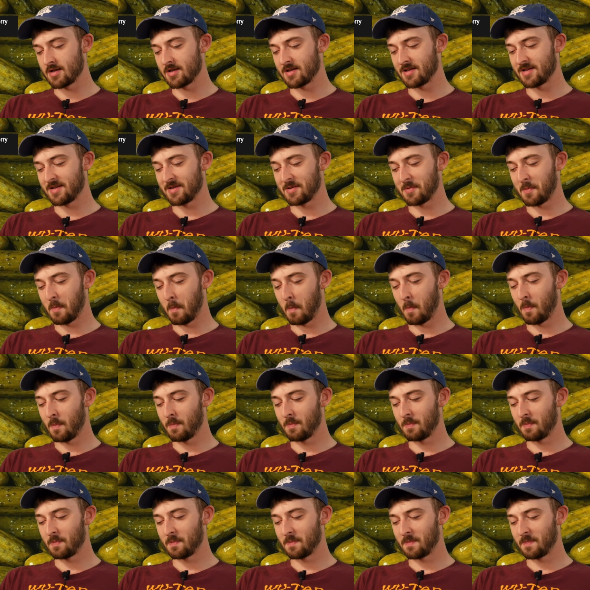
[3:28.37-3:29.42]

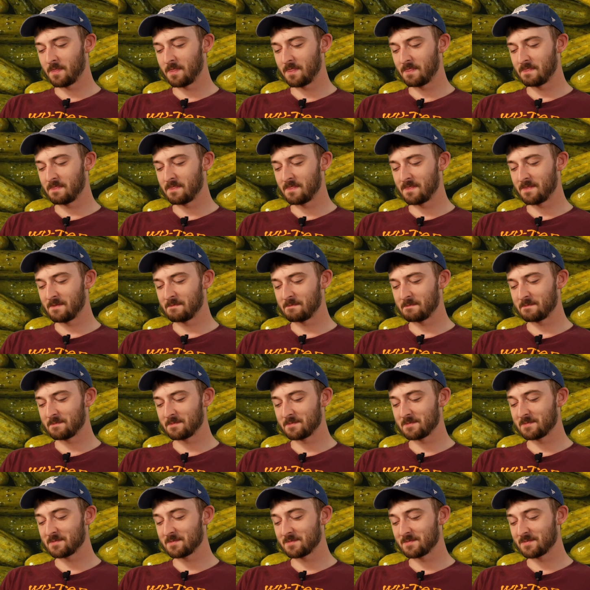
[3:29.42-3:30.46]

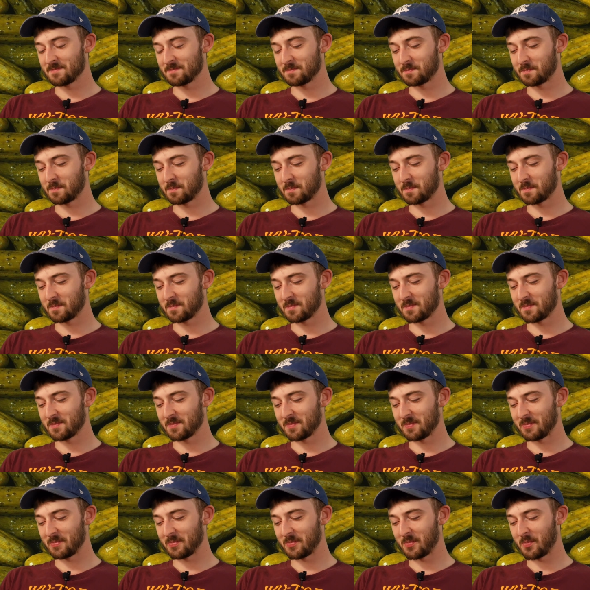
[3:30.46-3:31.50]

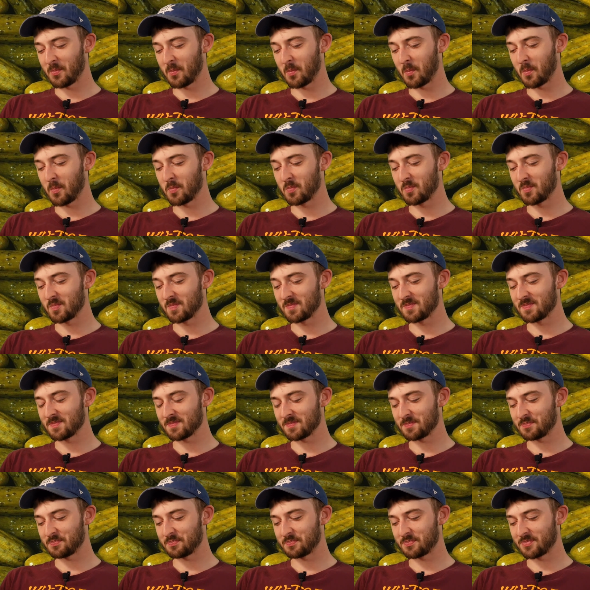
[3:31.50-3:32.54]

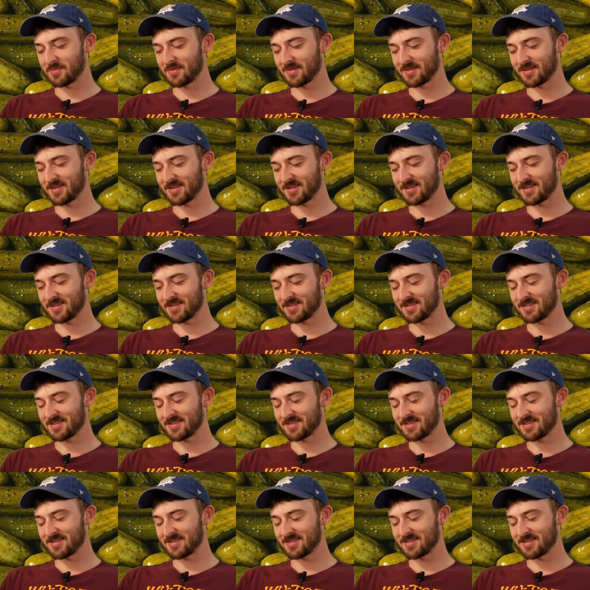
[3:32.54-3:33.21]
(no one is talking)